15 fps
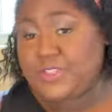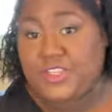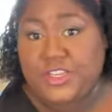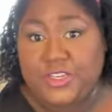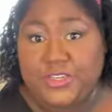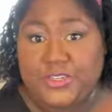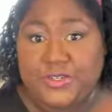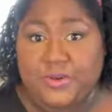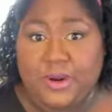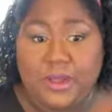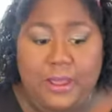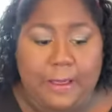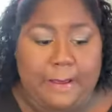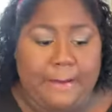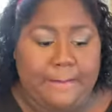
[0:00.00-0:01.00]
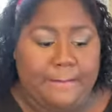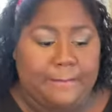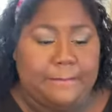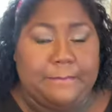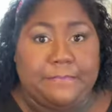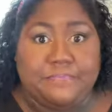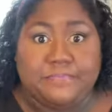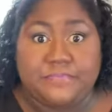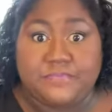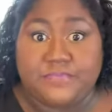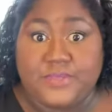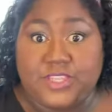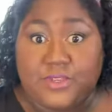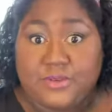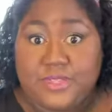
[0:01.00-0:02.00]
to
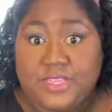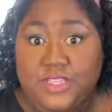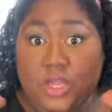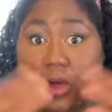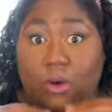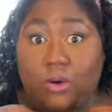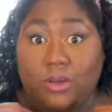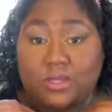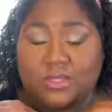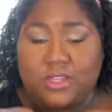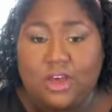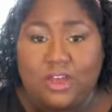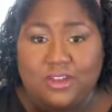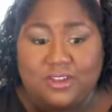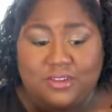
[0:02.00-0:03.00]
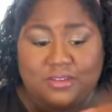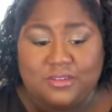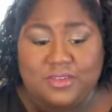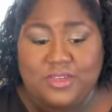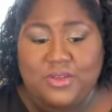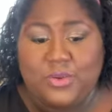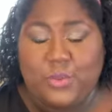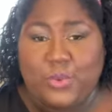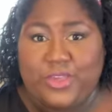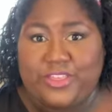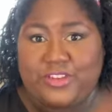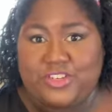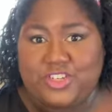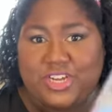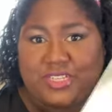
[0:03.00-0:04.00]
do this whole look with
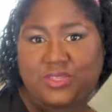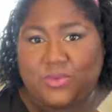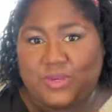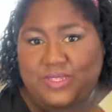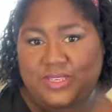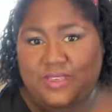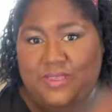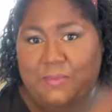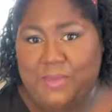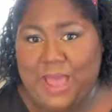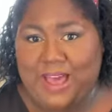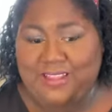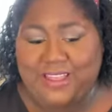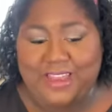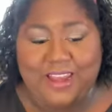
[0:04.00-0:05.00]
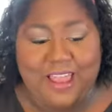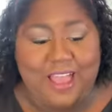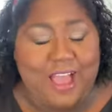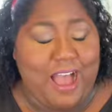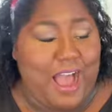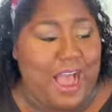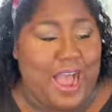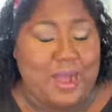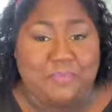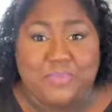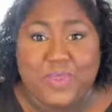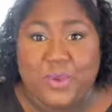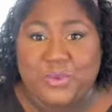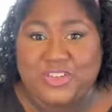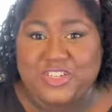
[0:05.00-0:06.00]
just what's in the palette,
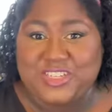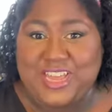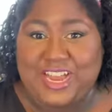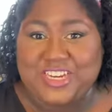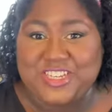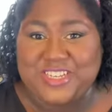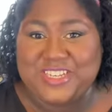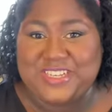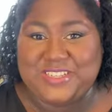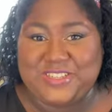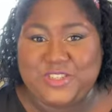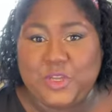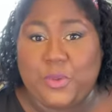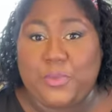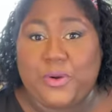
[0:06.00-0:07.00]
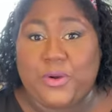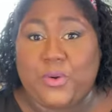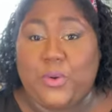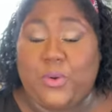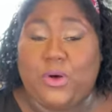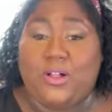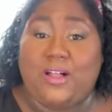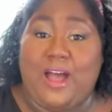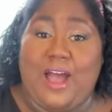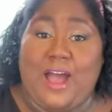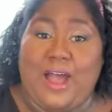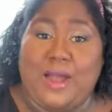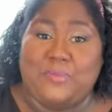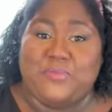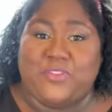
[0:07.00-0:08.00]
which is actually super cool.
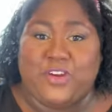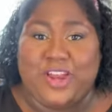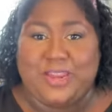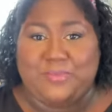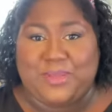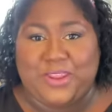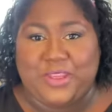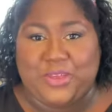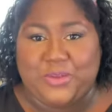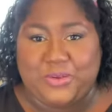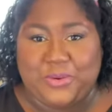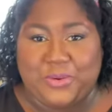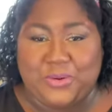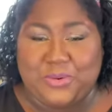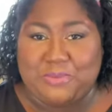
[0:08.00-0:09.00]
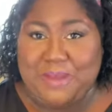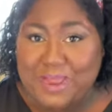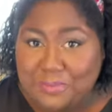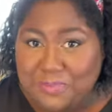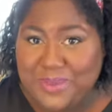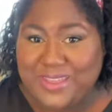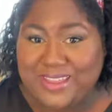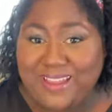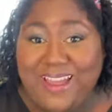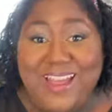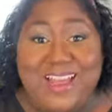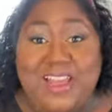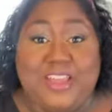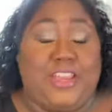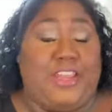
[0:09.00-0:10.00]
For anybody who might be,
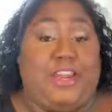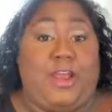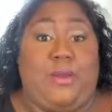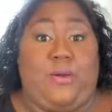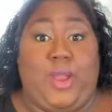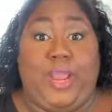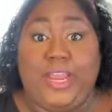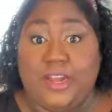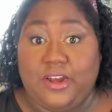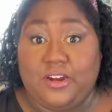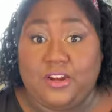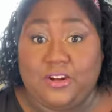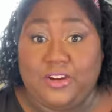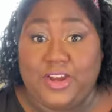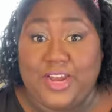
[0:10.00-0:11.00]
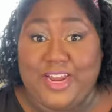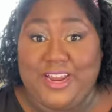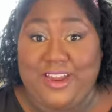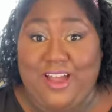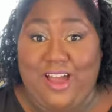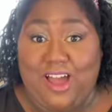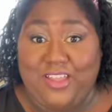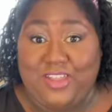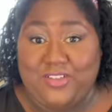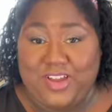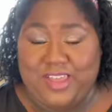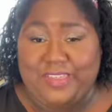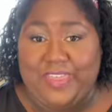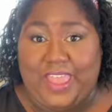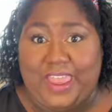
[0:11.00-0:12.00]
in a hurry, on the
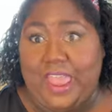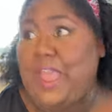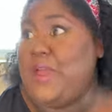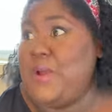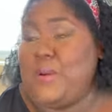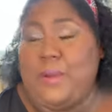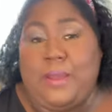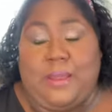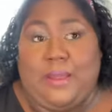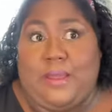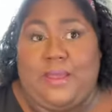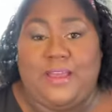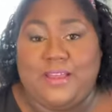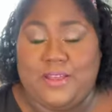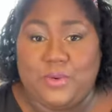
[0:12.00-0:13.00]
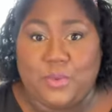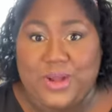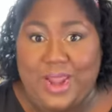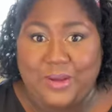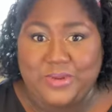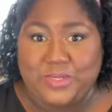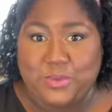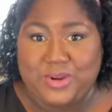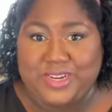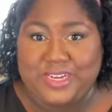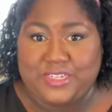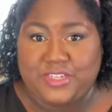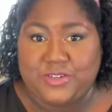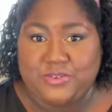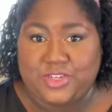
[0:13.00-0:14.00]
run, like when I was working
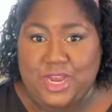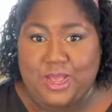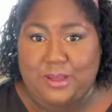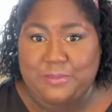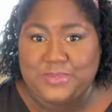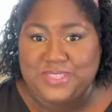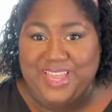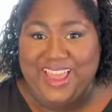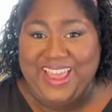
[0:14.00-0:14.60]
2 jobs